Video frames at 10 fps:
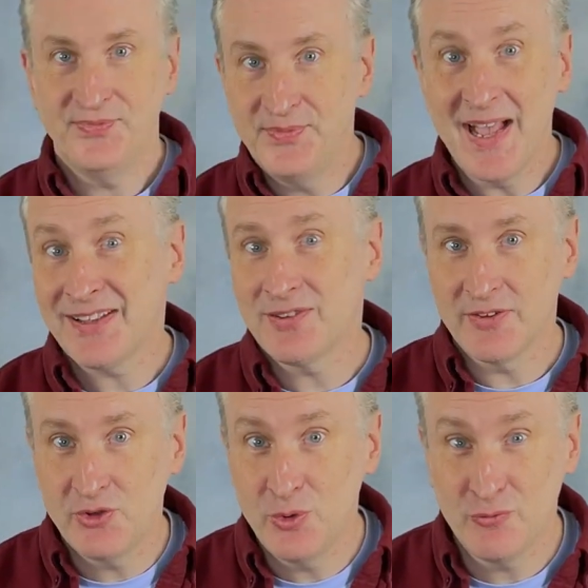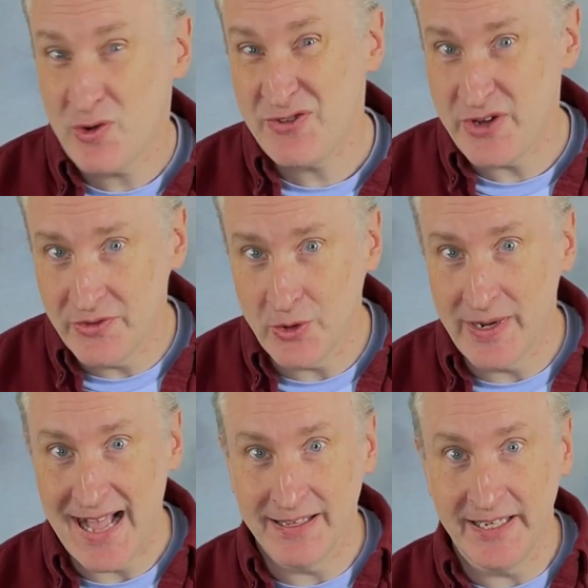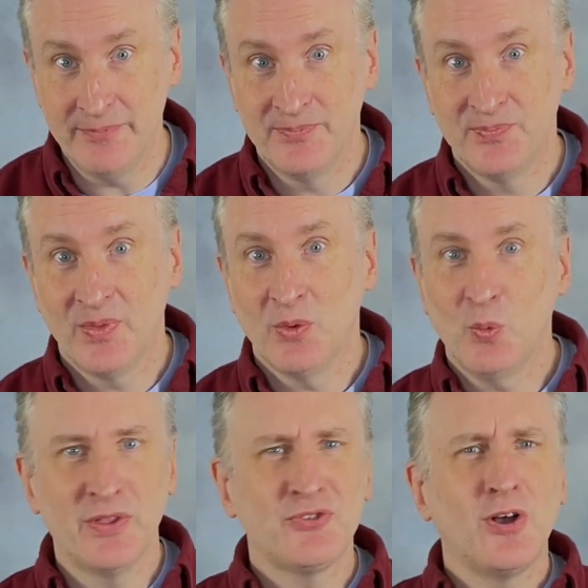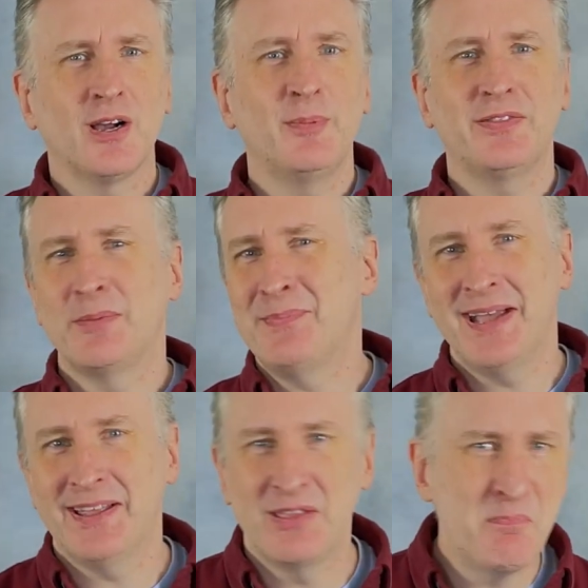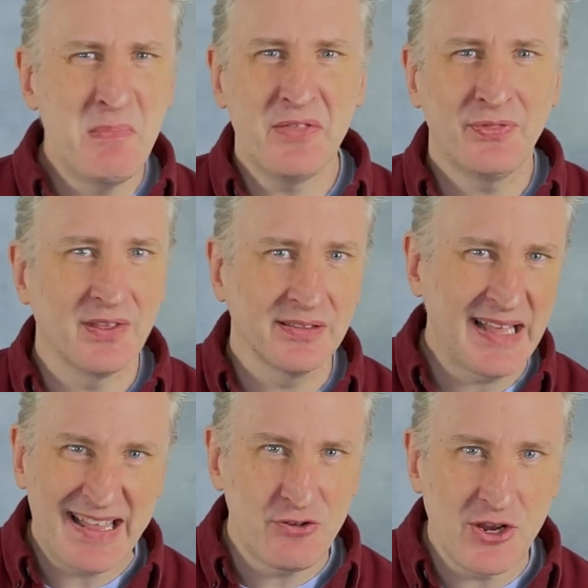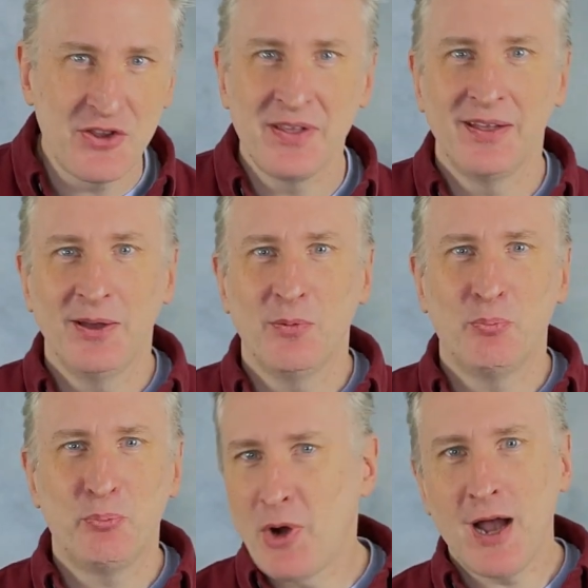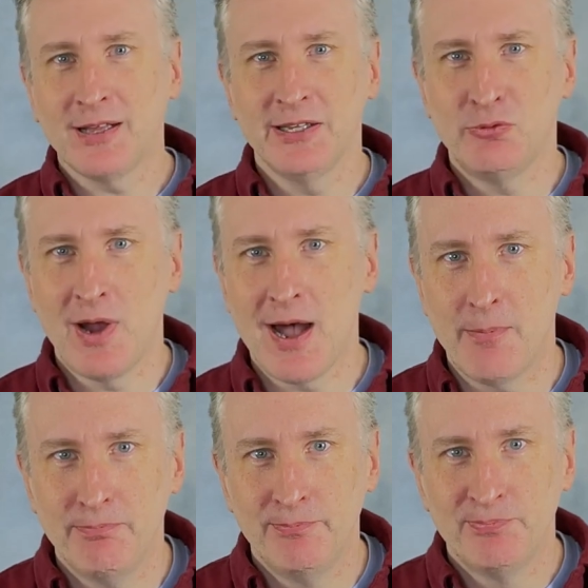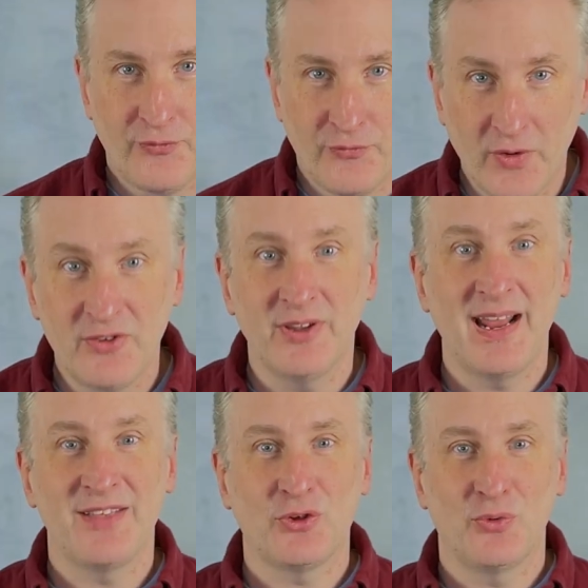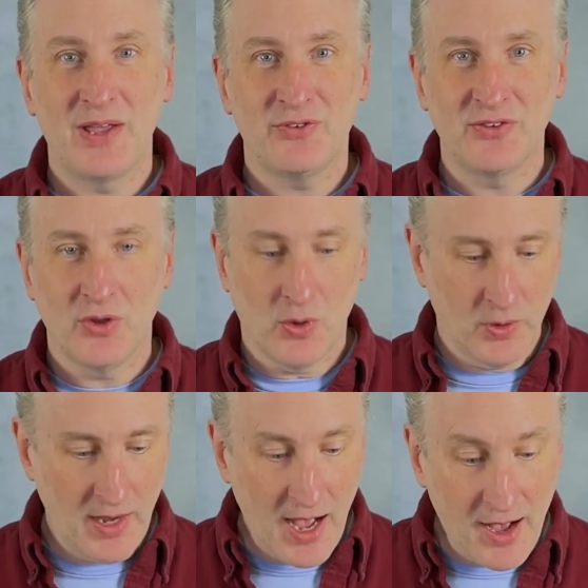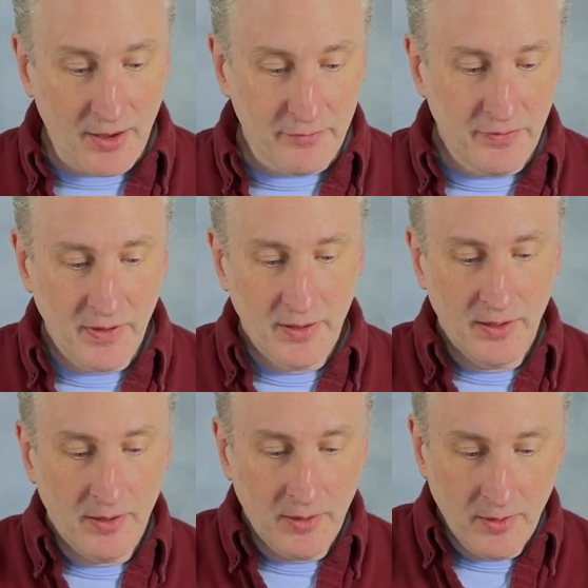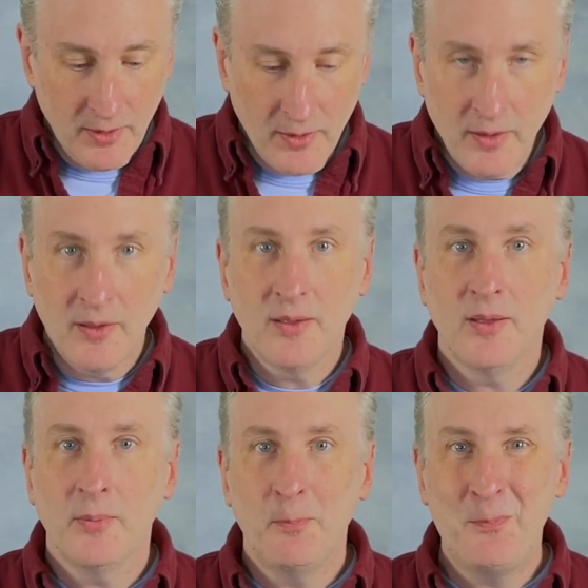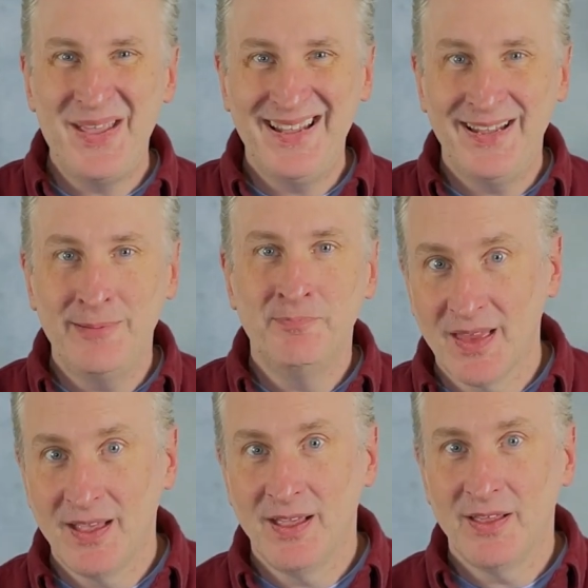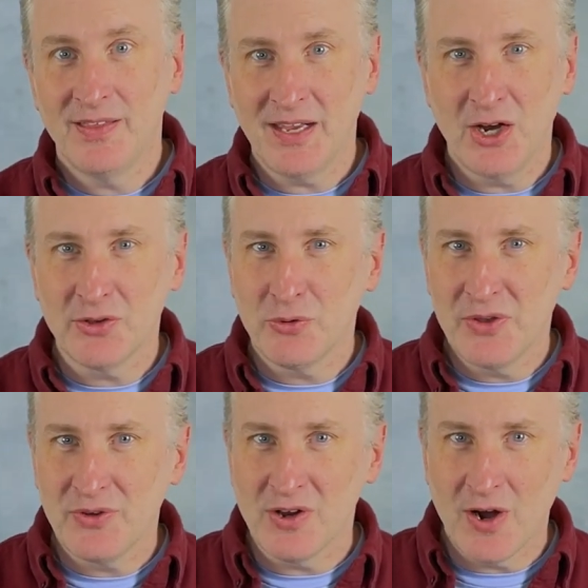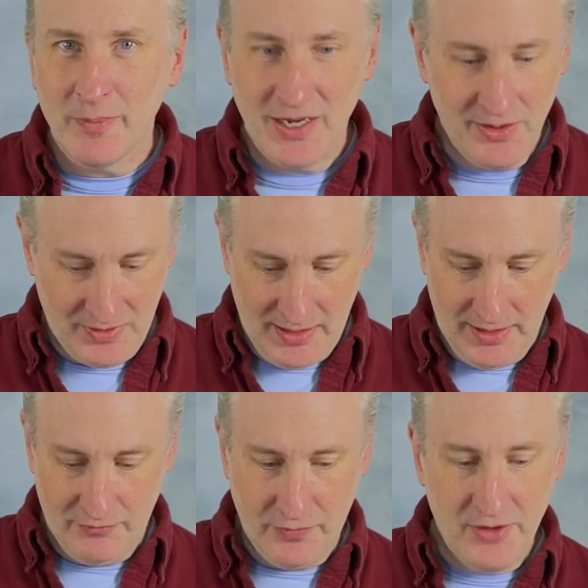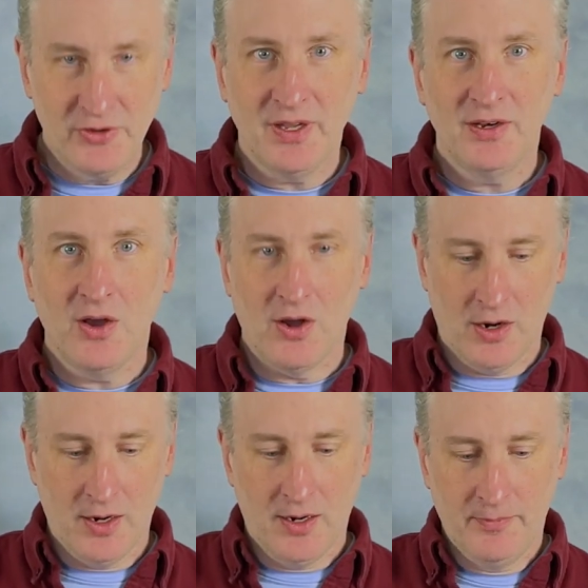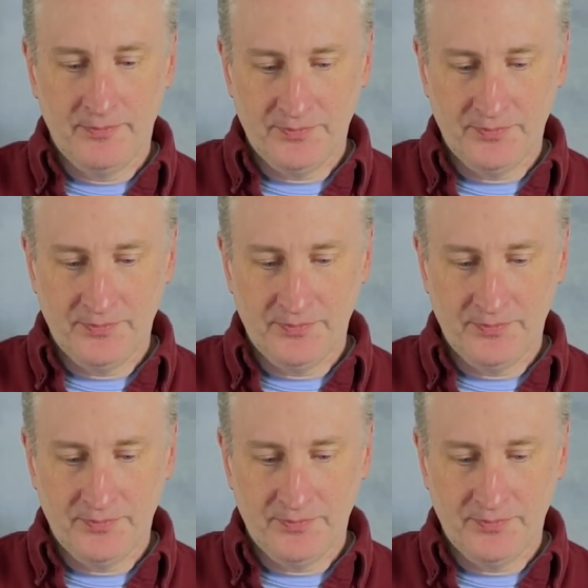Next, let's do Phrygian Tonality with a song about the man, the myth, the legend, Broccoli Rob. Phrygian has a resting tone of Mi. The characteristic harmonies in Phrygian are